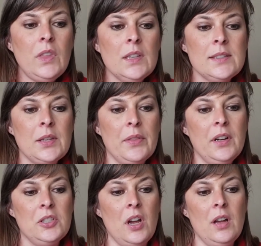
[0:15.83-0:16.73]
So
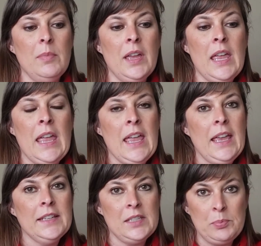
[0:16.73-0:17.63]
their job
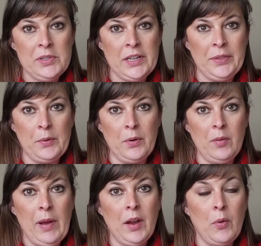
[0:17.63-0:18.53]
is to protect the
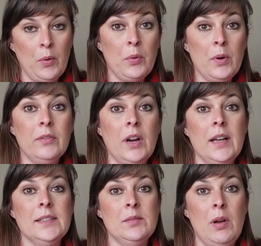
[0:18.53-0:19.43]
quarterback or whoever
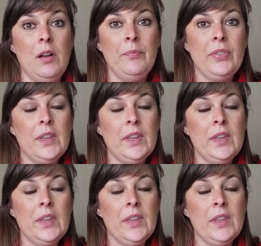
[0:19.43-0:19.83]
has the ball.